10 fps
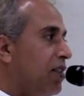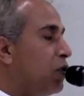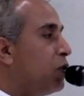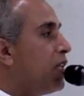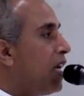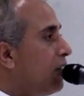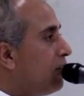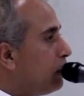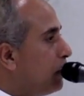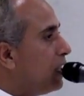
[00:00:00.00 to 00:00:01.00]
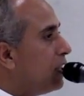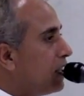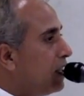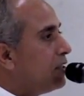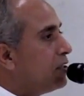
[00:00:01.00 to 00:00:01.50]
do you have
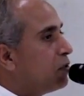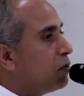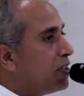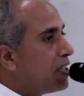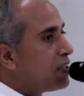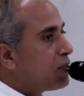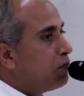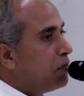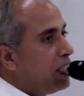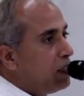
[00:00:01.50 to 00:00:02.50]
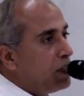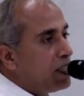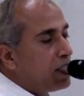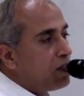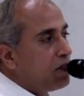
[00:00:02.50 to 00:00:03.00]
ability to just be
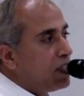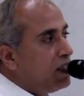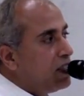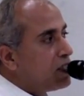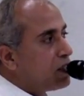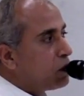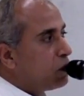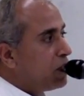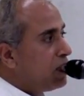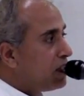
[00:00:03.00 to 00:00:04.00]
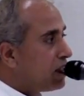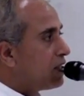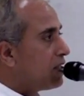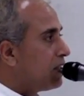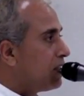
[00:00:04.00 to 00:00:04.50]
limited with these two
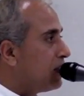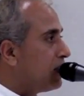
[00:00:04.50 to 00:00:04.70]
words?